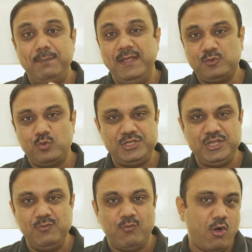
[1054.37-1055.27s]
best
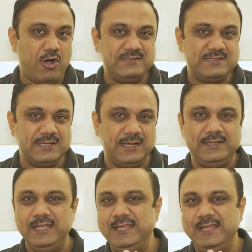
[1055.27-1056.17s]
question was
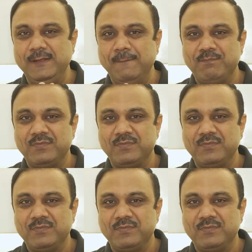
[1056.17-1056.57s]
the